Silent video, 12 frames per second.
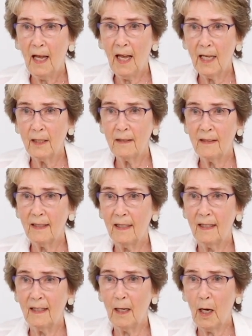and
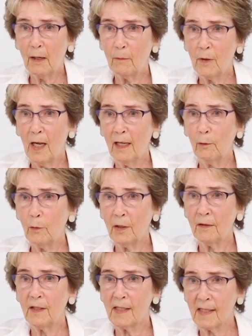I look
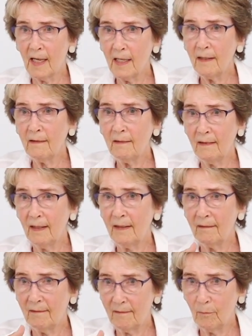at the sun
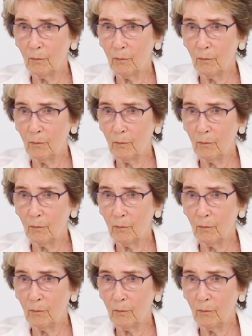and